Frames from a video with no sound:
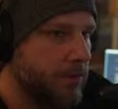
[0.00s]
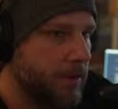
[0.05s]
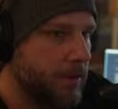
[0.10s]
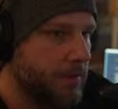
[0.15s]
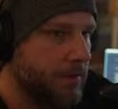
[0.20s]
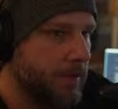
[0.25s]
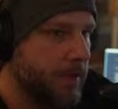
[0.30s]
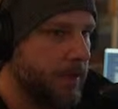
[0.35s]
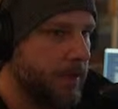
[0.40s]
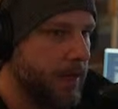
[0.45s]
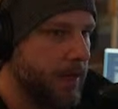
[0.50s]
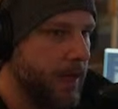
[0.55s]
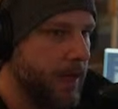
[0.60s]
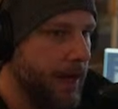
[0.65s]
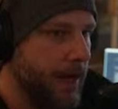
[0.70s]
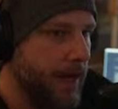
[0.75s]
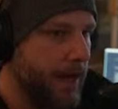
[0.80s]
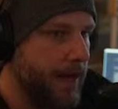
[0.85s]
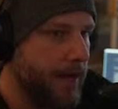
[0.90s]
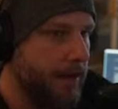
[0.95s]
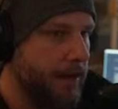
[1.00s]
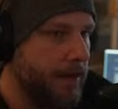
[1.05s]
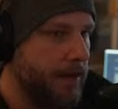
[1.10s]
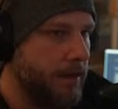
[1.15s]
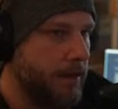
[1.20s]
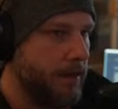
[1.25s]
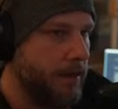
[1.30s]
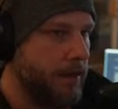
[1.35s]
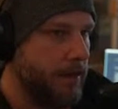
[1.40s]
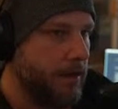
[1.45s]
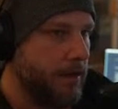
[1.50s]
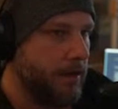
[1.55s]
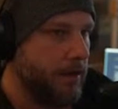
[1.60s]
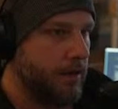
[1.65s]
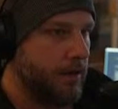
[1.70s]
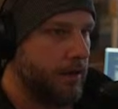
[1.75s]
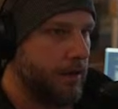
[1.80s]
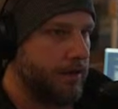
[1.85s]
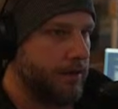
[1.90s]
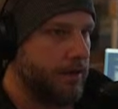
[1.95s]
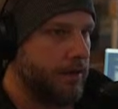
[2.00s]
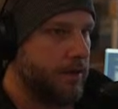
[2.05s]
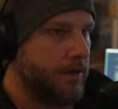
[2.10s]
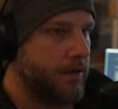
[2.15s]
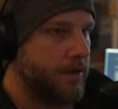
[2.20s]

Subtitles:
I mean, I started